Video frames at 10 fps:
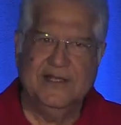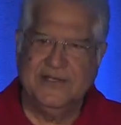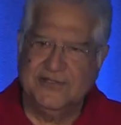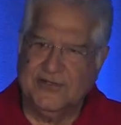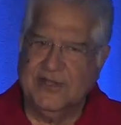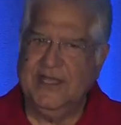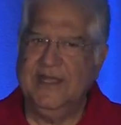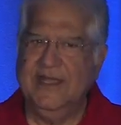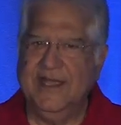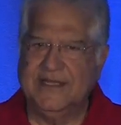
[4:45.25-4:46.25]
So
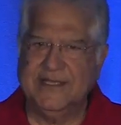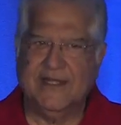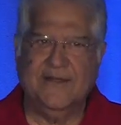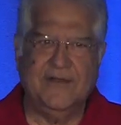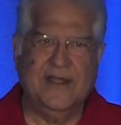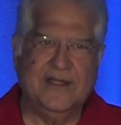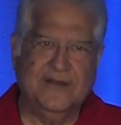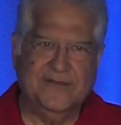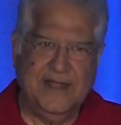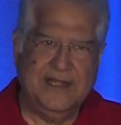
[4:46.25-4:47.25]
the executive
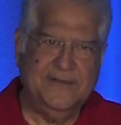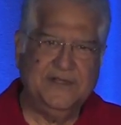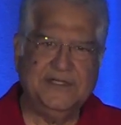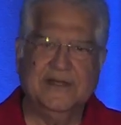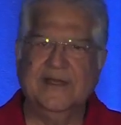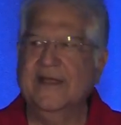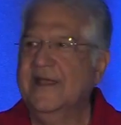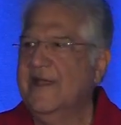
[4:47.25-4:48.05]
director of that division